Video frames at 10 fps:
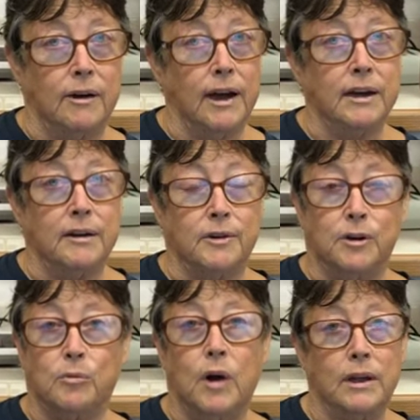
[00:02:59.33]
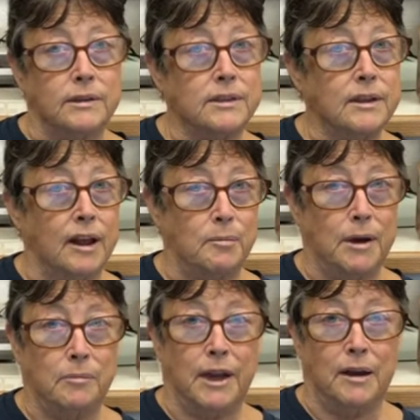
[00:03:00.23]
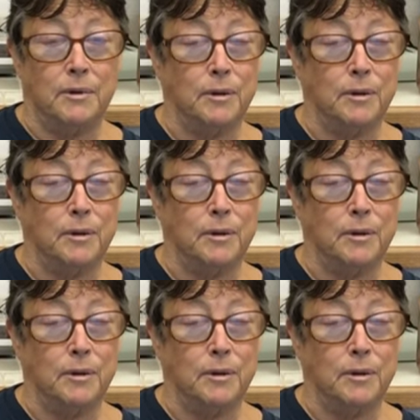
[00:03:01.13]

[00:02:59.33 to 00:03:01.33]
I never once thought about becoming a